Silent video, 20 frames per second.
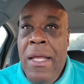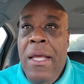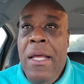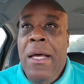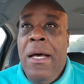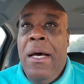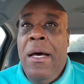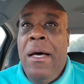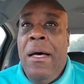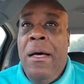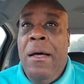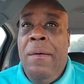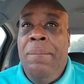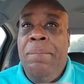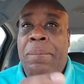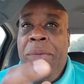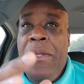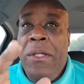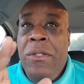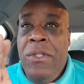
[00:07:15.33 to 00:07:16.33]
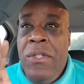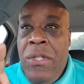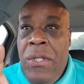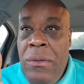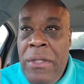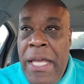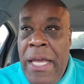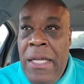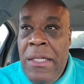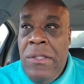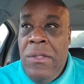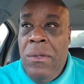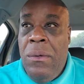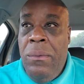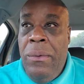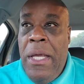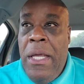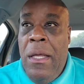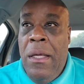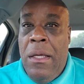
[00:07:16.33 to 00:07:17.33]
Um, two days a
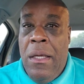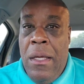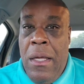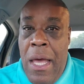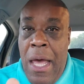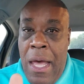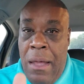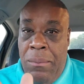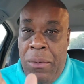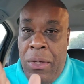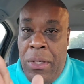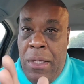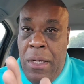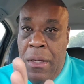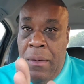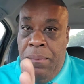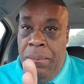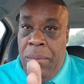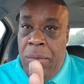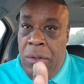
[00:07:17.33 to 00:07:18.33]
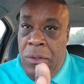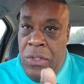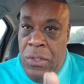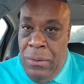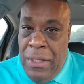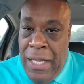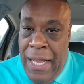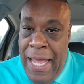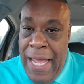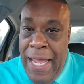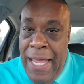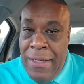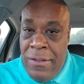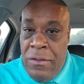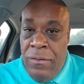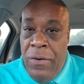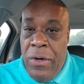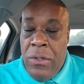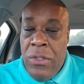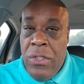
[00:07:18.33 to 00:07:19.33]
week, I'm going to do class
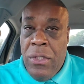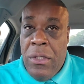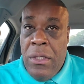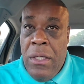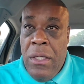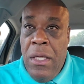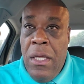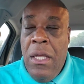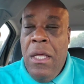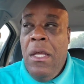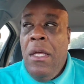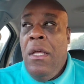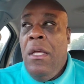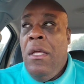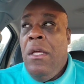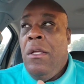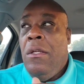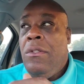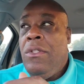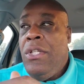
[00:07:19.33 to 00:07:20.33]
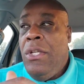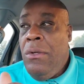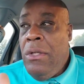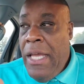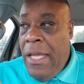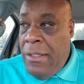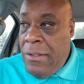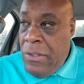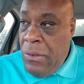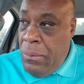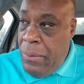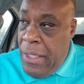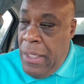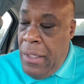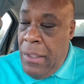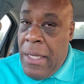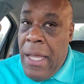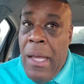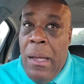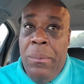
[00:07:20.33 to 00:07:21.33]
virtually. Two days a
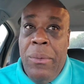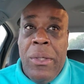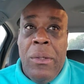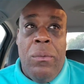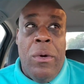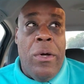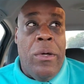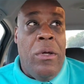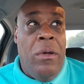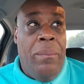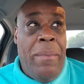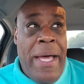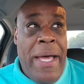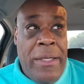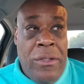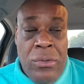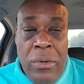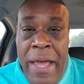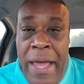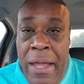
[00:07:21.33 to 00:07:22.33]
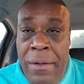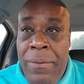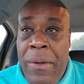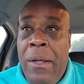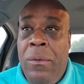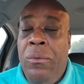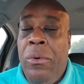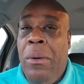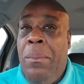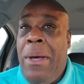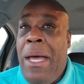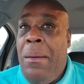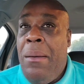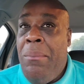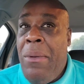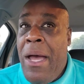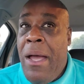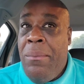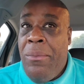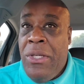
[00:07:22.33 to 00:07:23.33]
week, I'm going to work on my driving when my
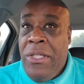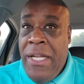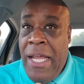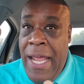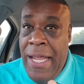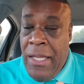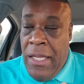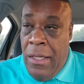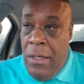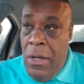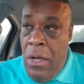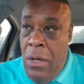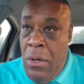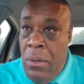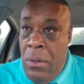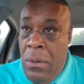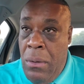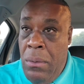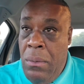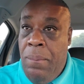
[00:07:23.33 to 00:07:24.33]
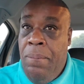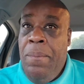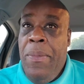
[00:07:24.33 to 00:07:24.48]
mom or dad get home.